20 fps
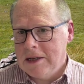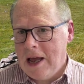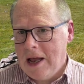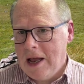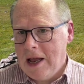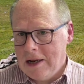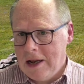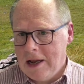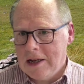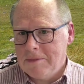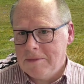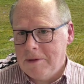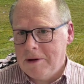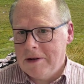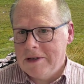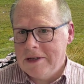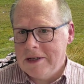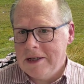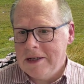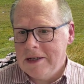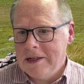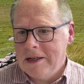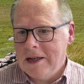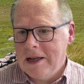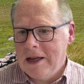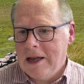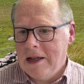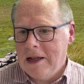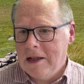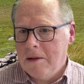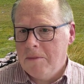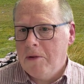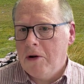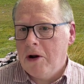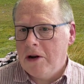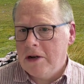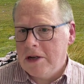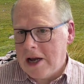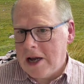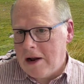and experts in the
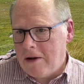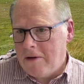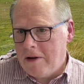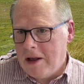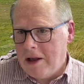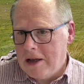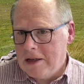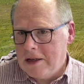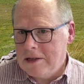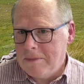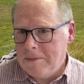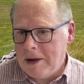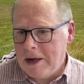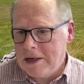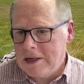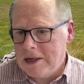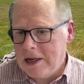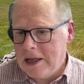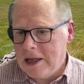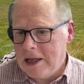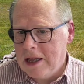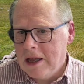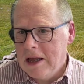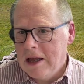bird area, especially.